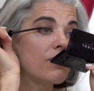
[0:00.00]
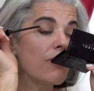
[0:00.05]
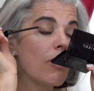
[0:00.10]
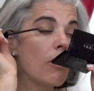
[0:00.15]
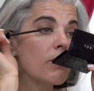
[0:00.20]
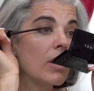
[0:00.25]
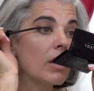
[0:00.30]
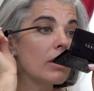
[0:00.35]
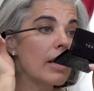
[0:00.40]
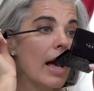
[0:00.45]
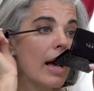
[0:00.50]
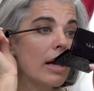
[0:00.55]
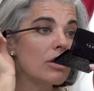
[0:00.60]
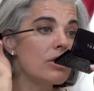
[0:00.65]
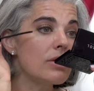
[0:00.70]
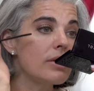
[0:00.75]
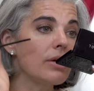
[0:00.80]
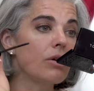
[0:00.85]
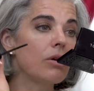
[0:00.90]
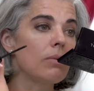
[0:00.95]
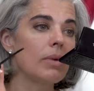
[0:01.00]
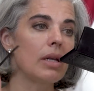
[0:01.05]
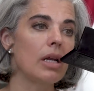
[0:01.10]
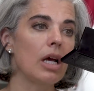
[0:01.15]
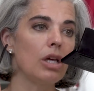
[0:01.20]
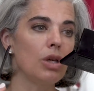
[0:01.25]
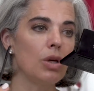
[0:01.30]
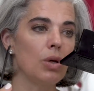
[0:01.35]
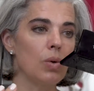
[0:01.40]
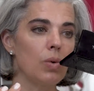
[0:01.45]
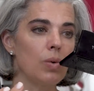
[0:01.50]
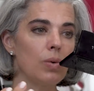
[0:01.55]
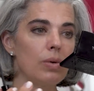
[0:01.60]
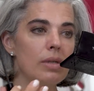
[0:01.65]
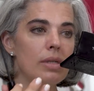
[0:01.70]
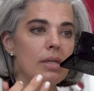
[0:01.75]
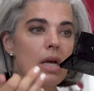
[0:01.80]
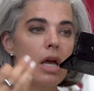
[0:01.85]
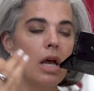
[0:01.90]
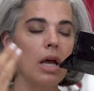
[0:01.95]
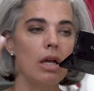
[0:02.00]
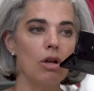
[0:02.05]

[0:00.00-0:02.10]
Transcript: From the lash serum that I use,